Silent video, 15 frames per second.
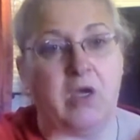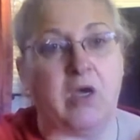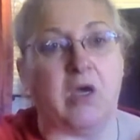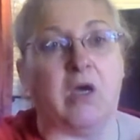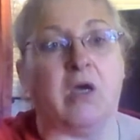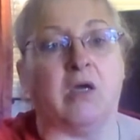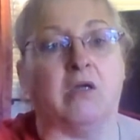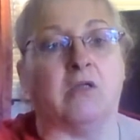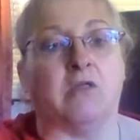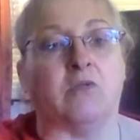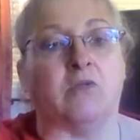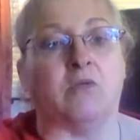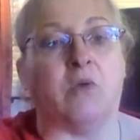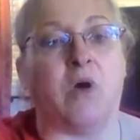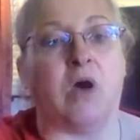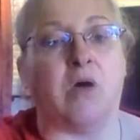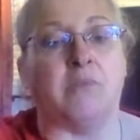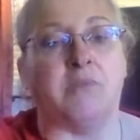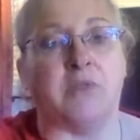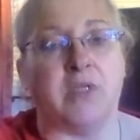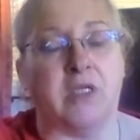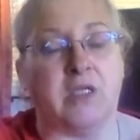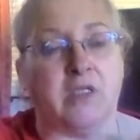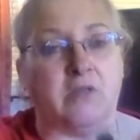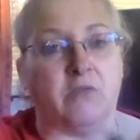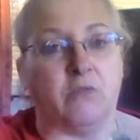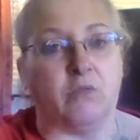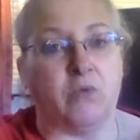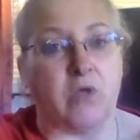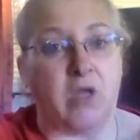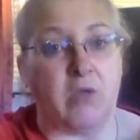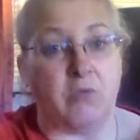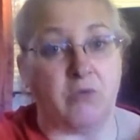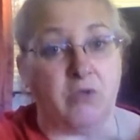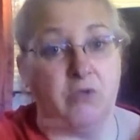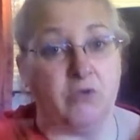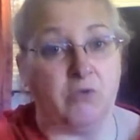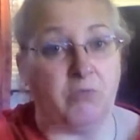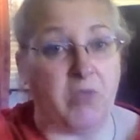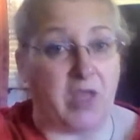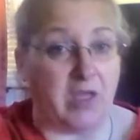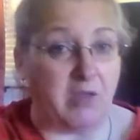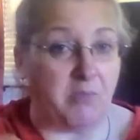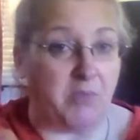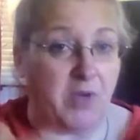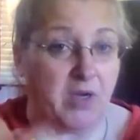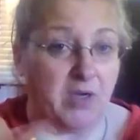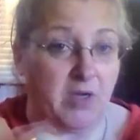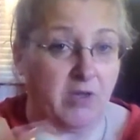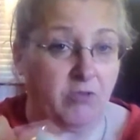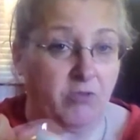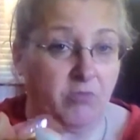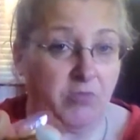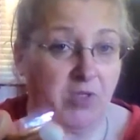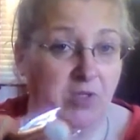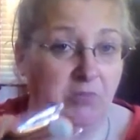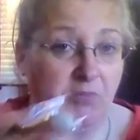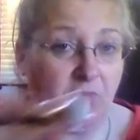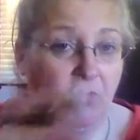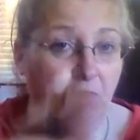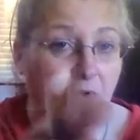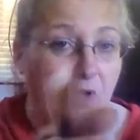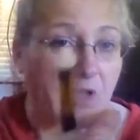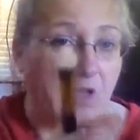uh, swabs, is when I was doing makeup on other people